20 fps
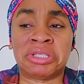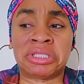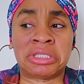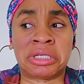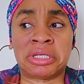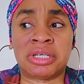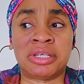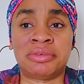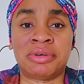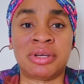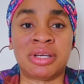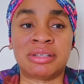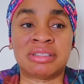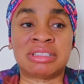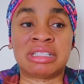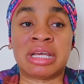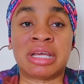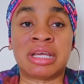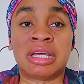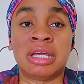And Kidwaya was
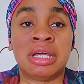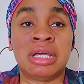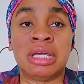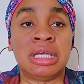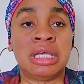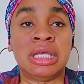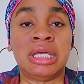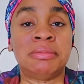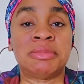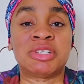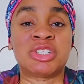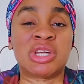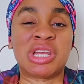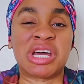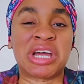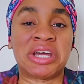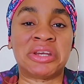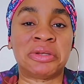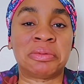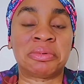like, him is not that
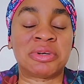kind of